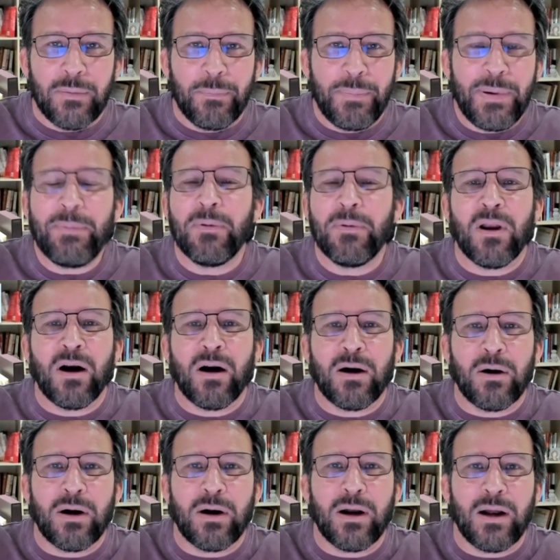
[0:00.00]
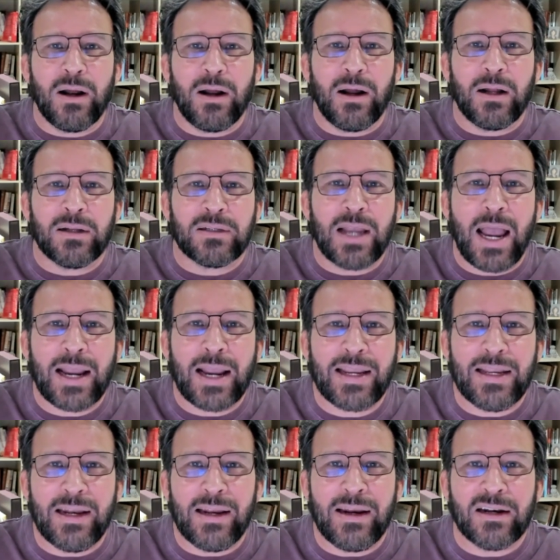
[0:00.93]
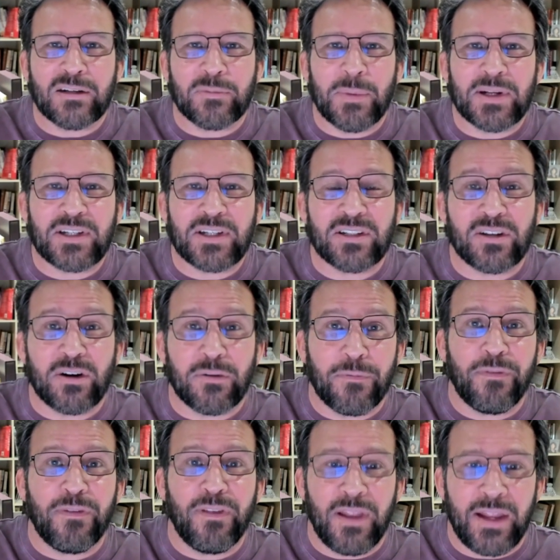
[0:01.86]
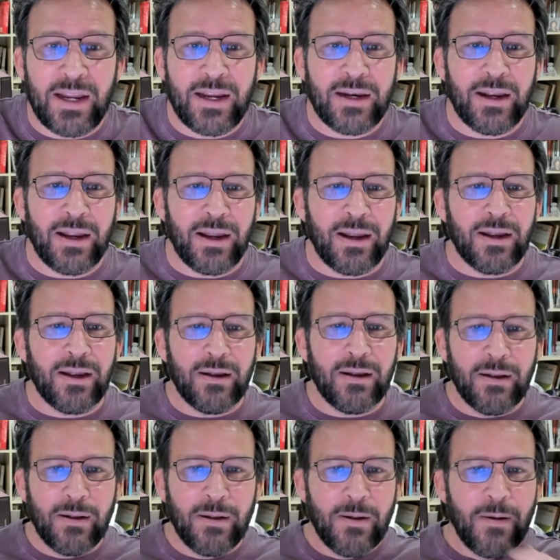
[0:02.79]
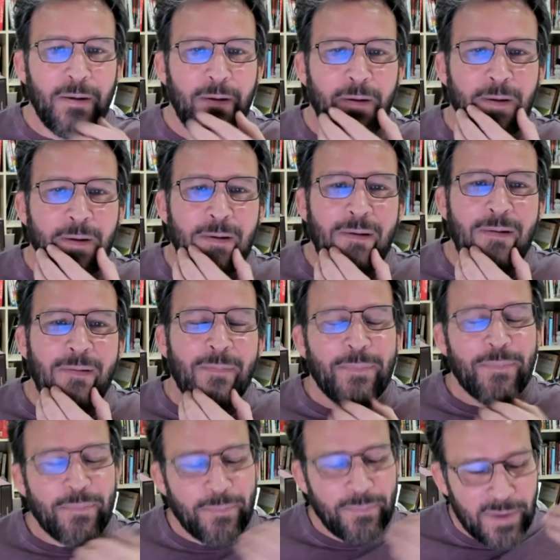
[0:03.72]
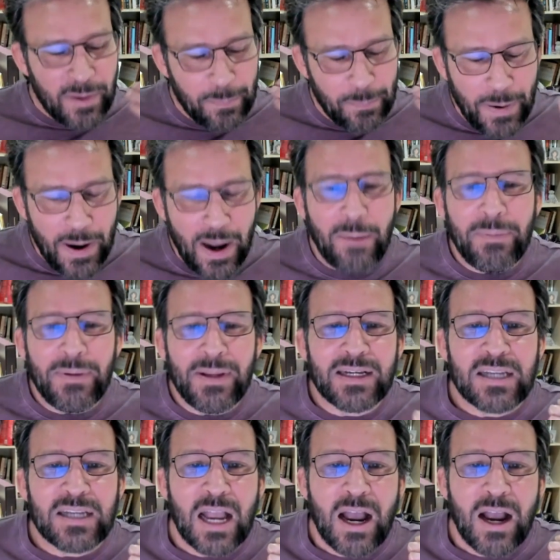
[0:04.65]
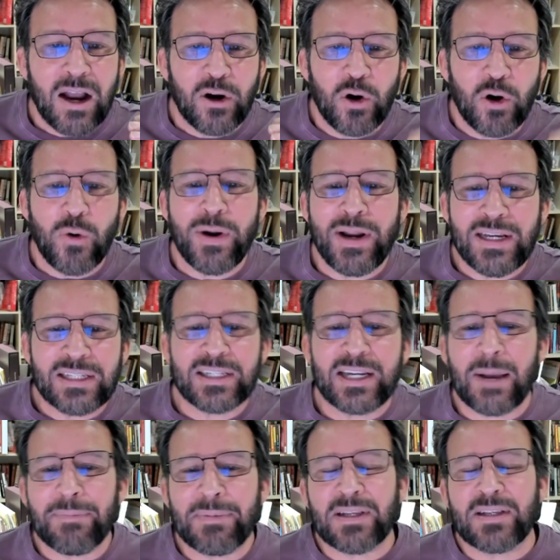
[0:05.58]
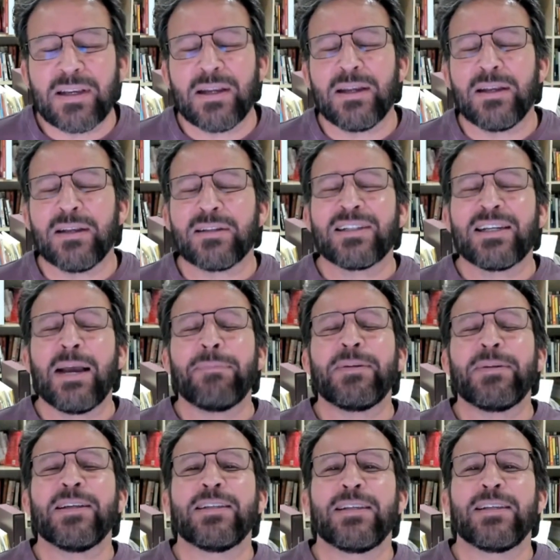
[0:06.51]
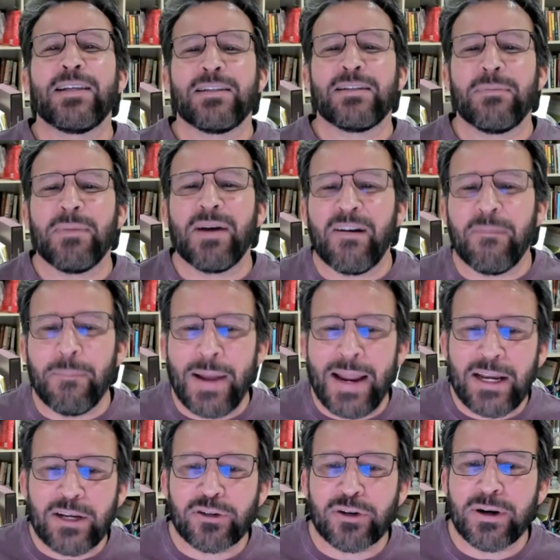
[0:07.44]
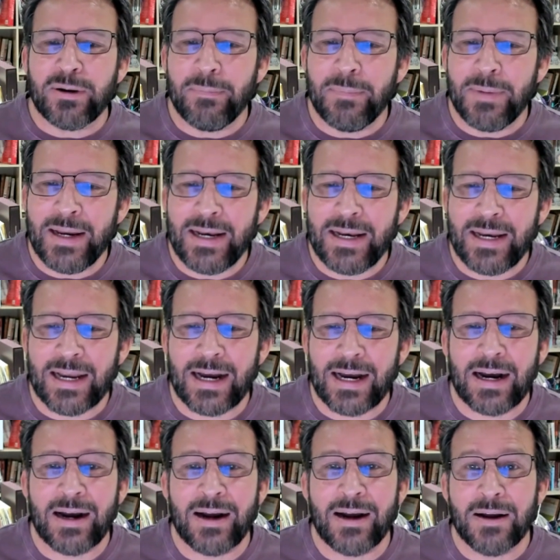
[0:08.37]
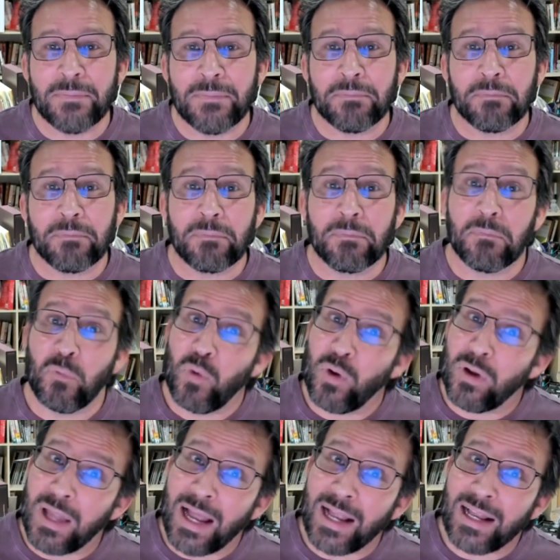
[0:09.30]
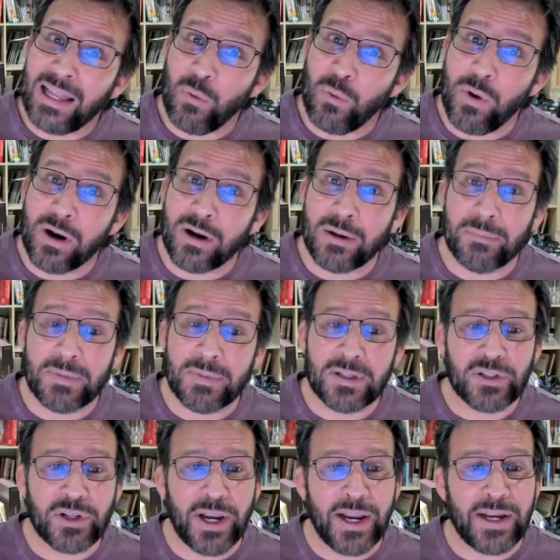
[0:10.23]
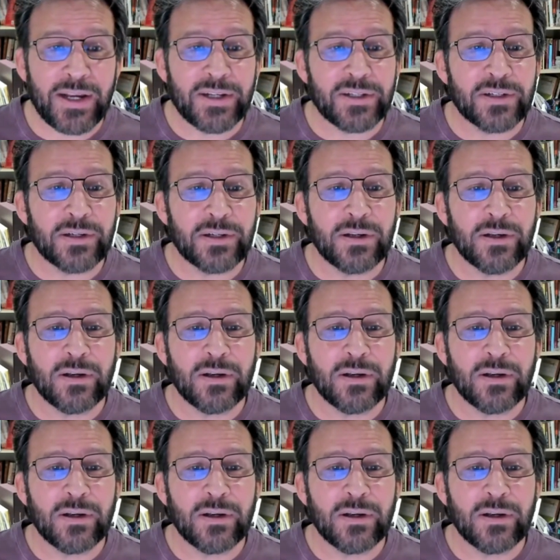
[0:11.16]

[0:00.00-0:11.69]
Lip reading: People aren't attacking it as much as they're fleeing it. The public's growing skepticism of mainstream media will likely welcome this change.